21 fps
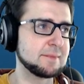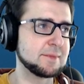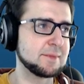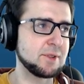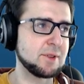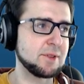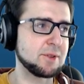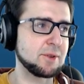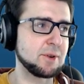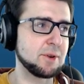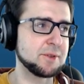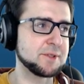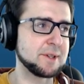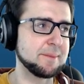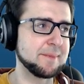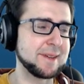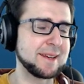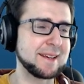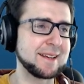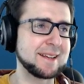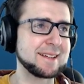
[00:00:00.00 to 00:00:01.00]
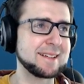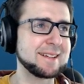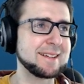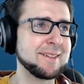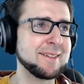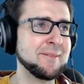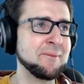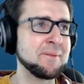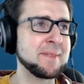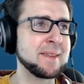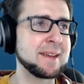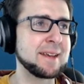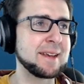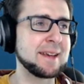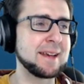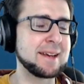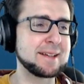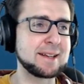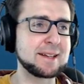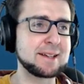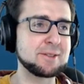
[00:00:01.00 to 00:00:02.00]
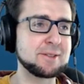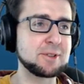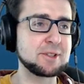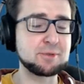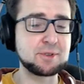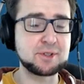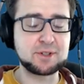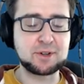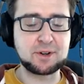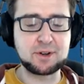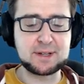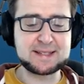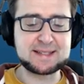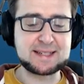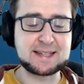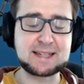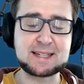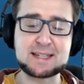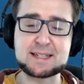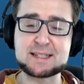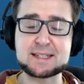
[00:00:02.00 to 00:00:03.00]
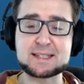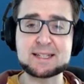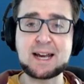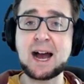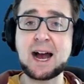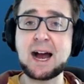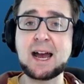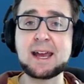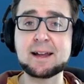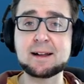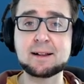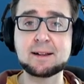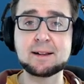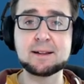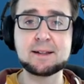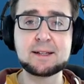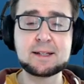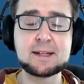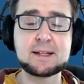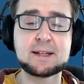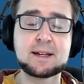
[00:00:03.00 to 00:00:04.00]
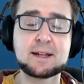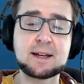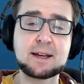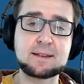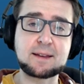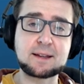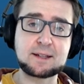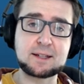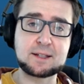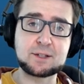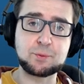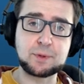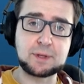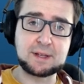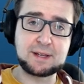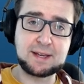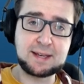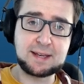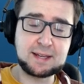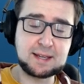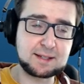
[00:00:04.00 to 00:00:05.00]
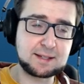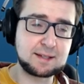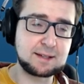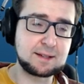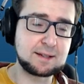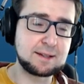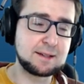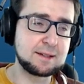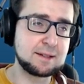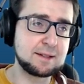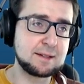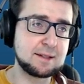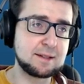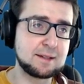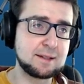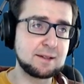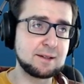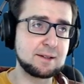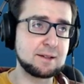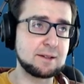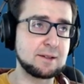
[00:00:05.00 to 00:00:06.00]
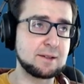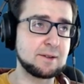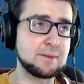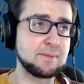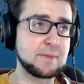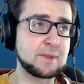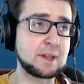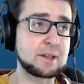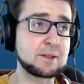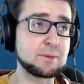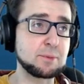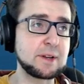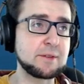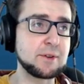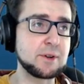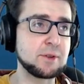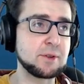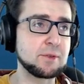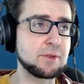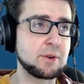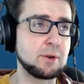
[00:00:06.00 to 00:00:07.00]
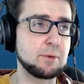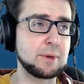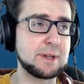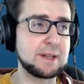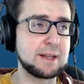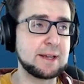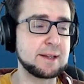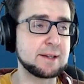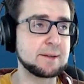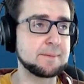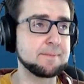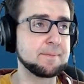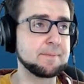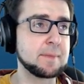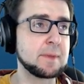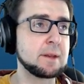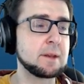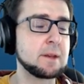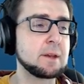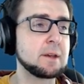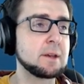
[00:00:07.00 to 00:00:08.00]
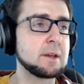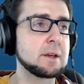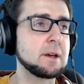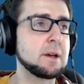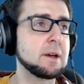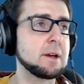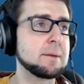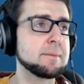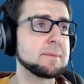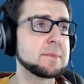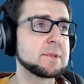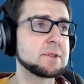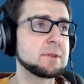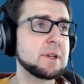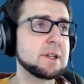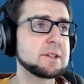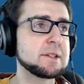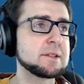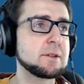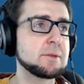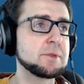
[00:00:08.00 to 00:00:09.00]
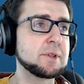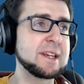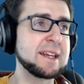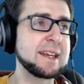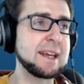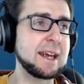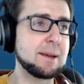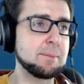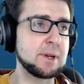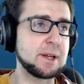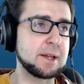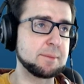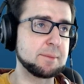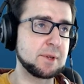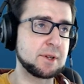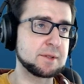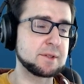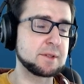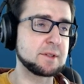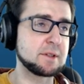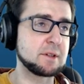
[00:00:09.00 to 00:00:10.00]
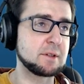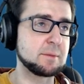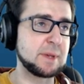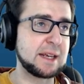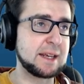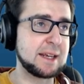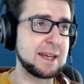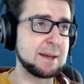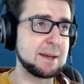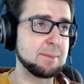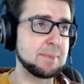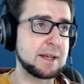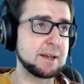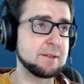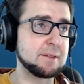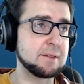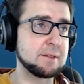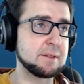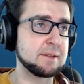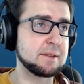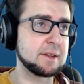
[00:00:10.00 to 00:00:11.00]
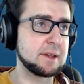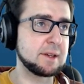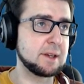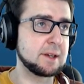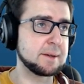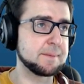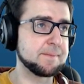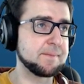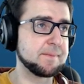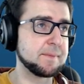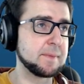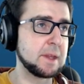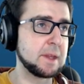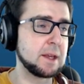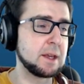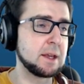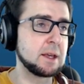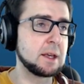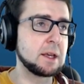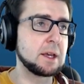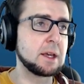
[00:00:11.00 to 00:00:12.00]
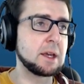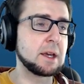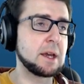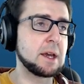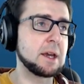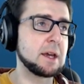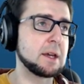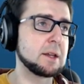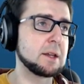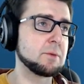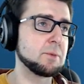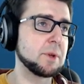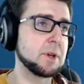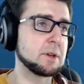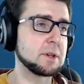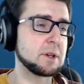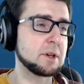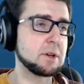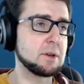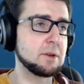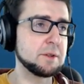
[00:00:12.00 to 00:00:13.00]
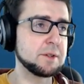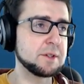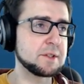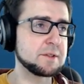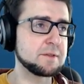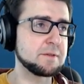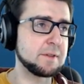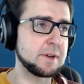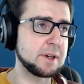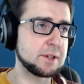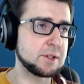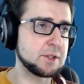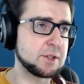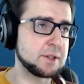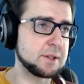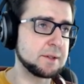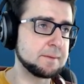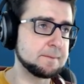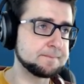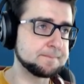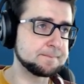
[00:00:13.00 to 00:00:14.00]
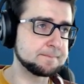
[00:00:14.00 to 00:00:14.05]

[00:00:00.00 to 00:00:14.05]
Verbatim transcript: throw something, and then it returns the tile that it will hit, um, that whatever you throw will hit. Um, so let's go to gameplay, because it's gonna be a gameplay thing, and we're gonna call this function